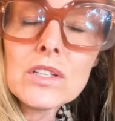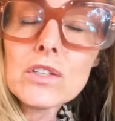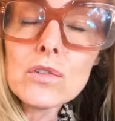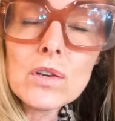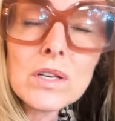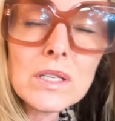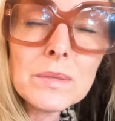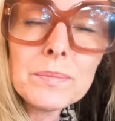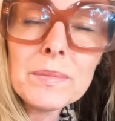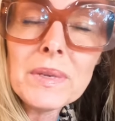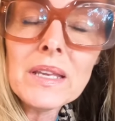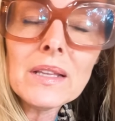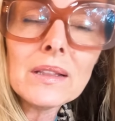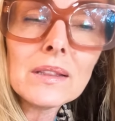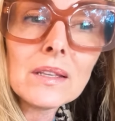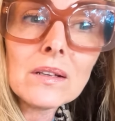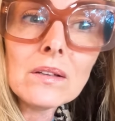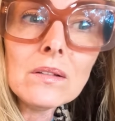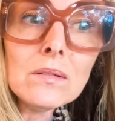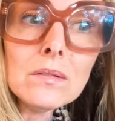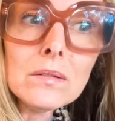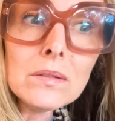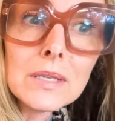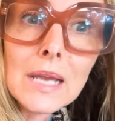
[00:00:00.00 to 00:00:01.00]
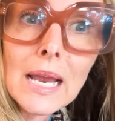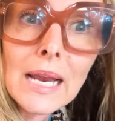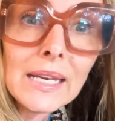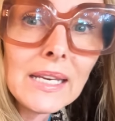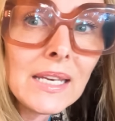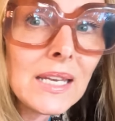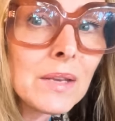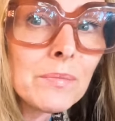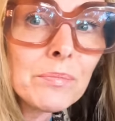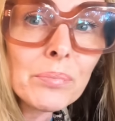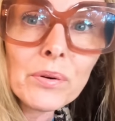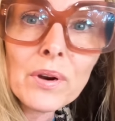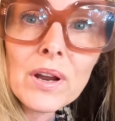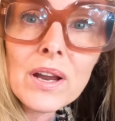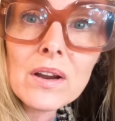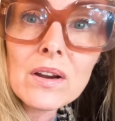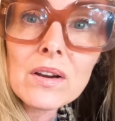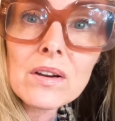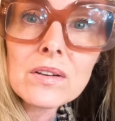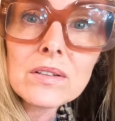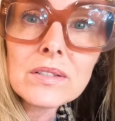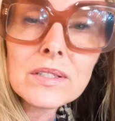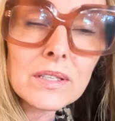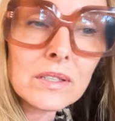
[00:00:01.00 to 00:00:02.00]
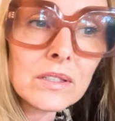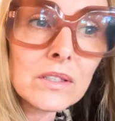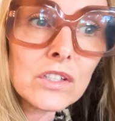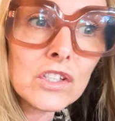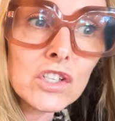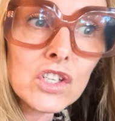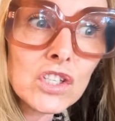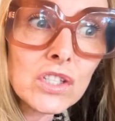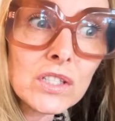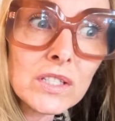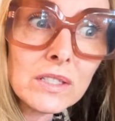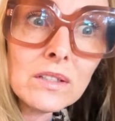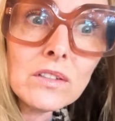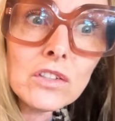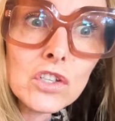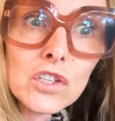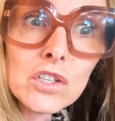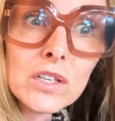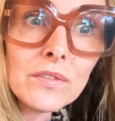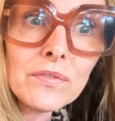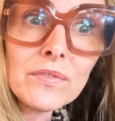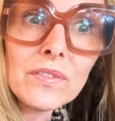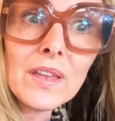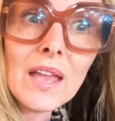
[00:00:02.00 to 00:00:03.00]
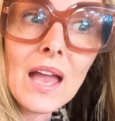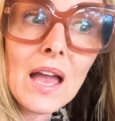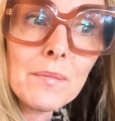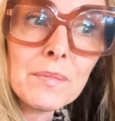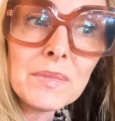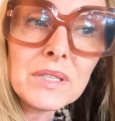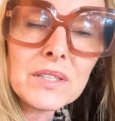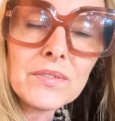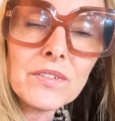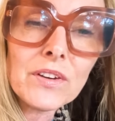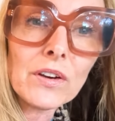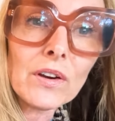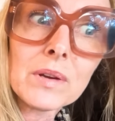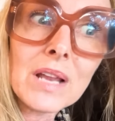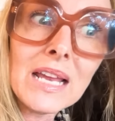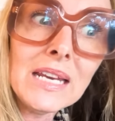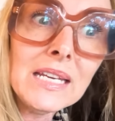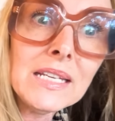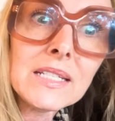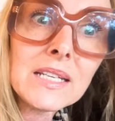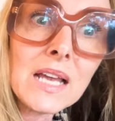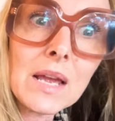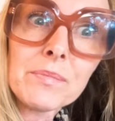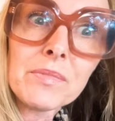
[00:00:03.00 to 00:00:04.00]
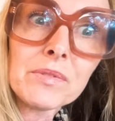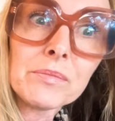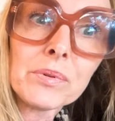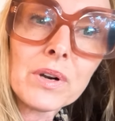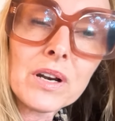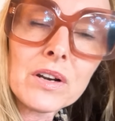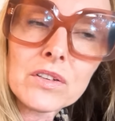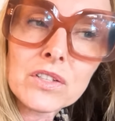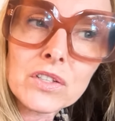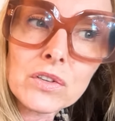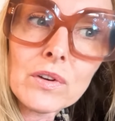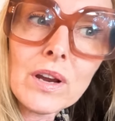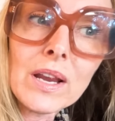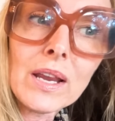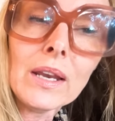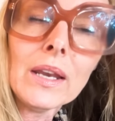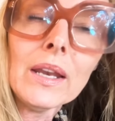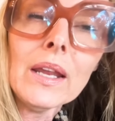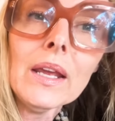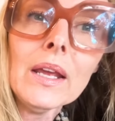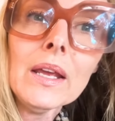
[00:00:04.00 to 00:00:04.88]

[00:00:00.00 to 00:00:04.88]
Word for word: Trust me, little tiny prayers still shift the atmosphere. Any type of prayer is great.